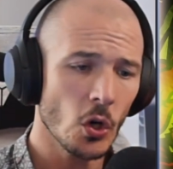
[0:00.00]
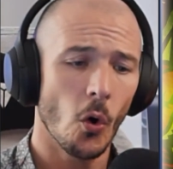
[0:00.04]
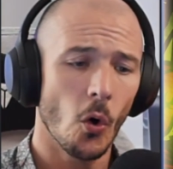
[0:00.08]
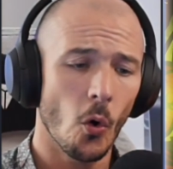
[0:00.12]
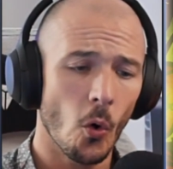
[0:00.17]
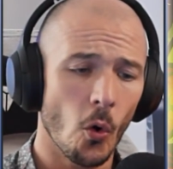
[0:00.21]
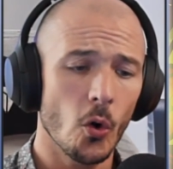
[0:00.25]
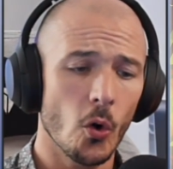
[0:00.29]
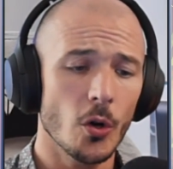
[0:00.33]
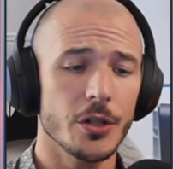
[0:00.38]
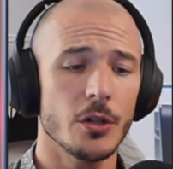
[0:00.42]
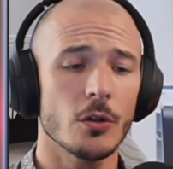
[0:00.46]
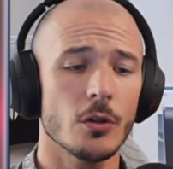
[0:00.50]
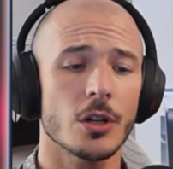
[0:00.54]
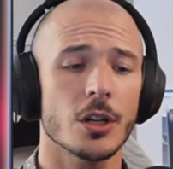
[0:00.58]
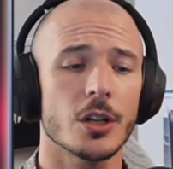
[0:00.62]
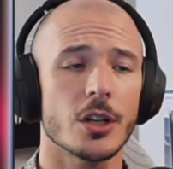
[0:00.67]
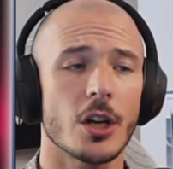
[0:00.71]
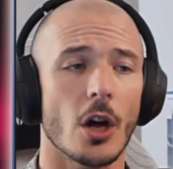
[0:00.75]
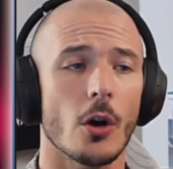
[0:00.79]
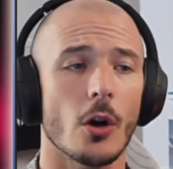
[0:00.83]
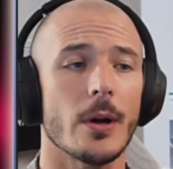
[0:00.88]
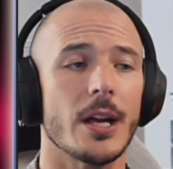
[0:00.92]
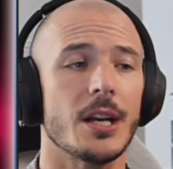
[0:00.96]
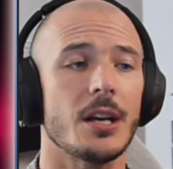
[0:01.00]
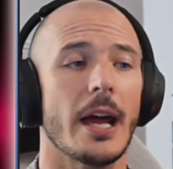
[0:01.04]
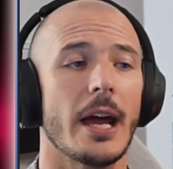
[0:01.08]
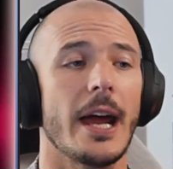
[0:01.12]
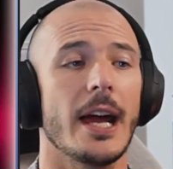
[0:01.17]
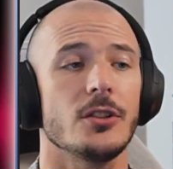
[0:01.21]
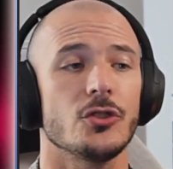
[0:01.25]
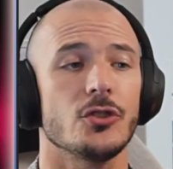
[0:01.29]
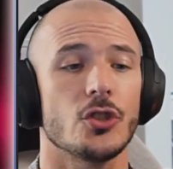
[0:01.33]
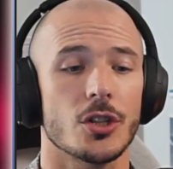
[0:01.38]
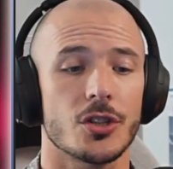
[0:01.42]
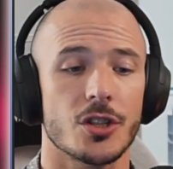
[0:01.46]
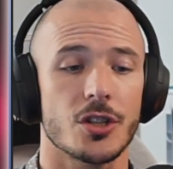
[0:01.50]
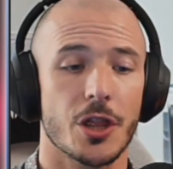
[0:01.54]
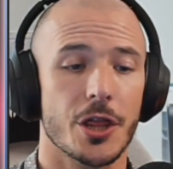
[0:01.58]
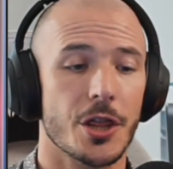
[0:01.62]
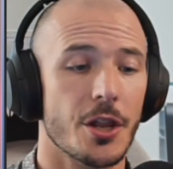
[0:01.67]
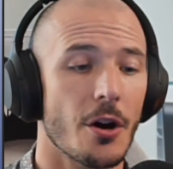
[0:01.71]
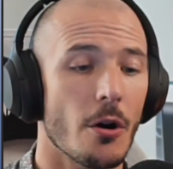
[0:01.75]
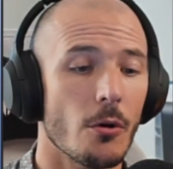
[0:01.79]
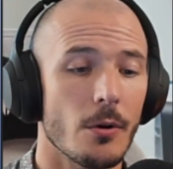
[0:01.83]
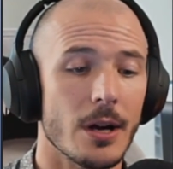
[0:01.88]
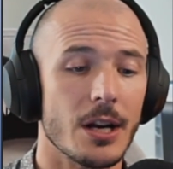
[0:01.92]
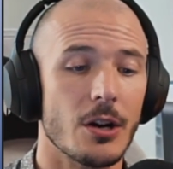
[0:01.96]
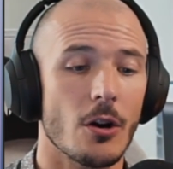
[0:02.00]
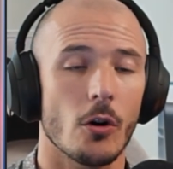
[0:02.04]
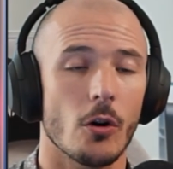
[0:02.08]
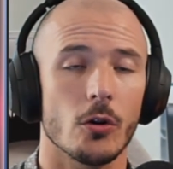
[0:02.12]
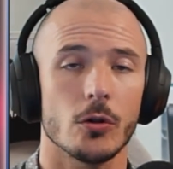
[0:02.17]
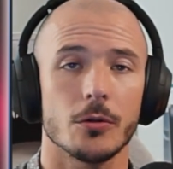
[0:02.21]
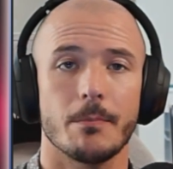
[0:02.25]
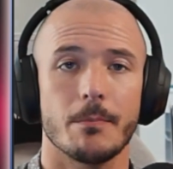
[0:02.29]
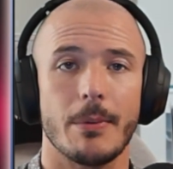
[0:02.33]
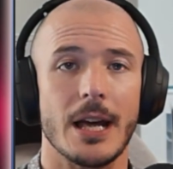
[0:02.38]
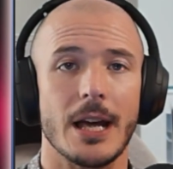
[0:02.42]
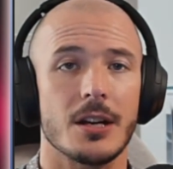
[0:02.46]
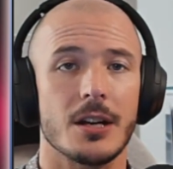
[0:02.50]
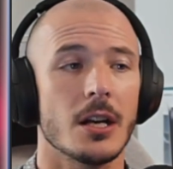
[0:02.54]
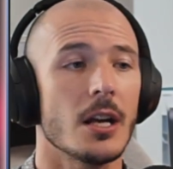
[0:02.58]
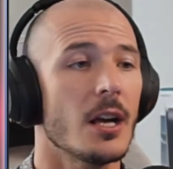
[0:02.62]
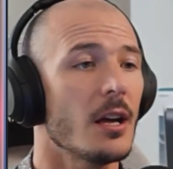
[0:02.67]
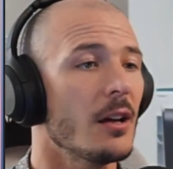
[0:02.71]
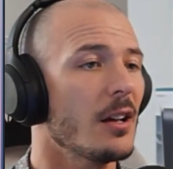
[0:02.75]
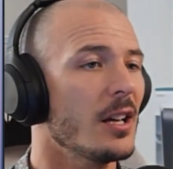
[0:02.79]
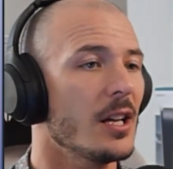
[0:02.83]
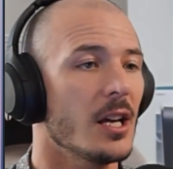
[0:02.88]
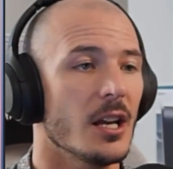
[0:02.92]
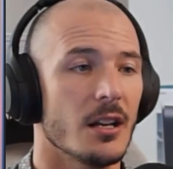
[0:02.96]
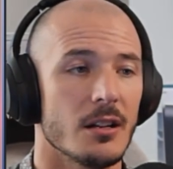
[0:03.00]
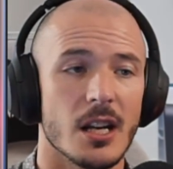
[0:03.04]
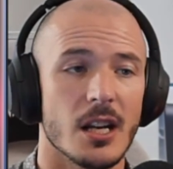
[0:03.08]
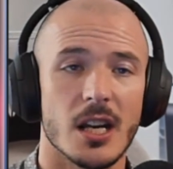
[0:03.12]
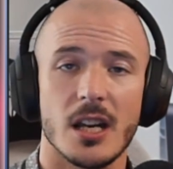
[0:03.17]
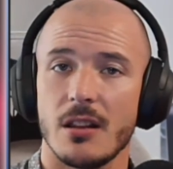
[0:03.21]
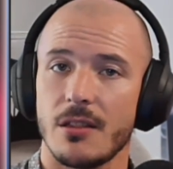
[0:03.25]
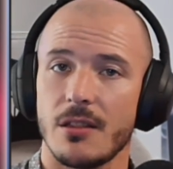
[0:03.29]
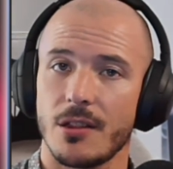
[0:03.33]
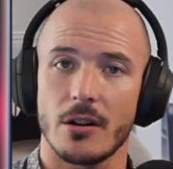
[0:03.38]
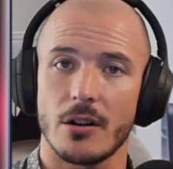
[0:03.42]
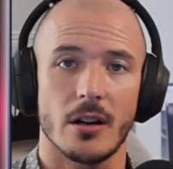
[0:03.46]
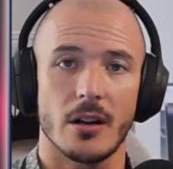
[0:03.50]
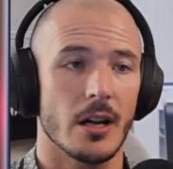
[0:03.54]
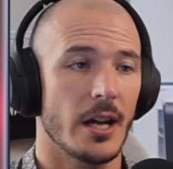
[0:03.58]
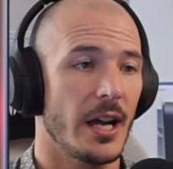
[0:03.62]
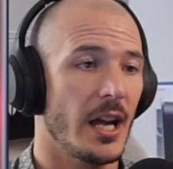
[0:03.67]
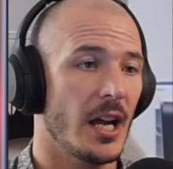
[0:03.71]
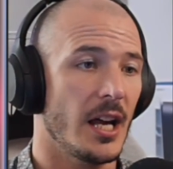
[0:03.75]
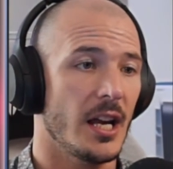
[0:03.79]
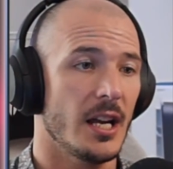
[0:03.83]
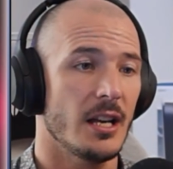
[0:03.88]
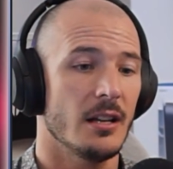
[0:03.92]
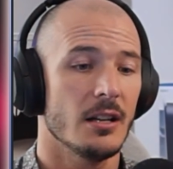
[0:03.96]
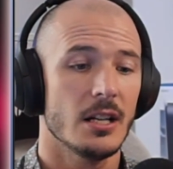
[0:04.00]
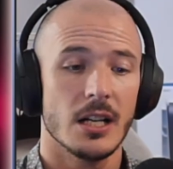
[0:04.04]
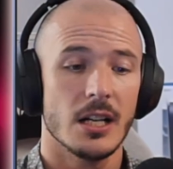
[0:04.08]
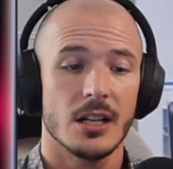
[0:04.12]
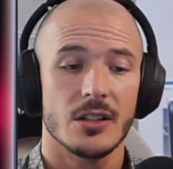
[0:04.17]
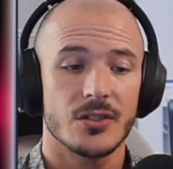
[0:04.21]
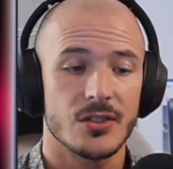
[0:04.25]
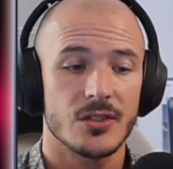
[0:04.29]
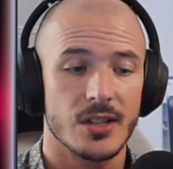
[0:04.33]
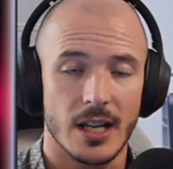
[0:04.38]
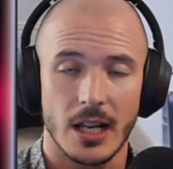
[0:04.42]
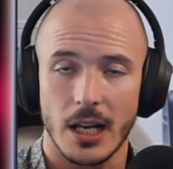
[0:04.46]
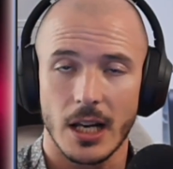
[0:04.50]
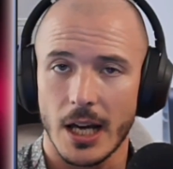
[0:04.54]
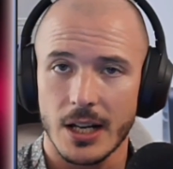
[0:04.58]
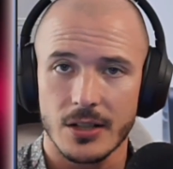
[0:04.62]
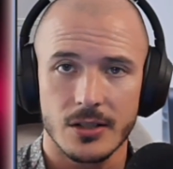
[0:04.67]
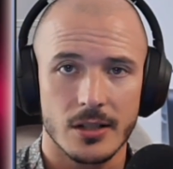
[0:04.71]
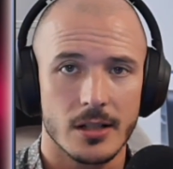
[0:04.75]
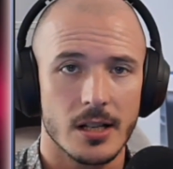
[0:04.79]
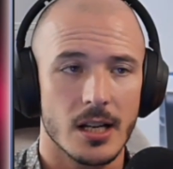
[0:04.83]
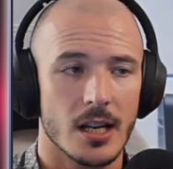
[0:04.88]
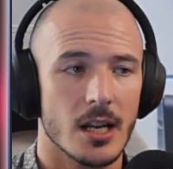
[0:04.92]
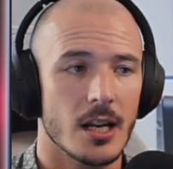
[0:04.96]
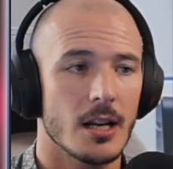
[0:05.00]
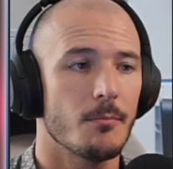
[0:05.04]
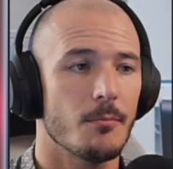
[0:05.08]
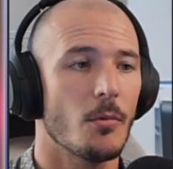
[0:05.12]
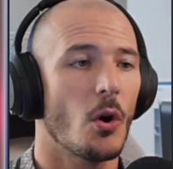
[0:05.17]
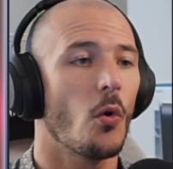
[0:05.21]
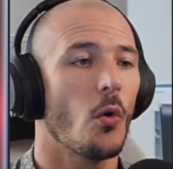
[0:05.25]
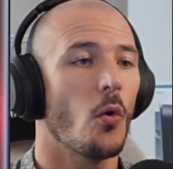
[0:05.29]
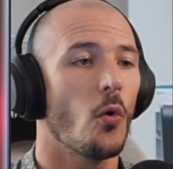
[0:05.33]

or you can go in and just throw in Old Ben in either a CLS team,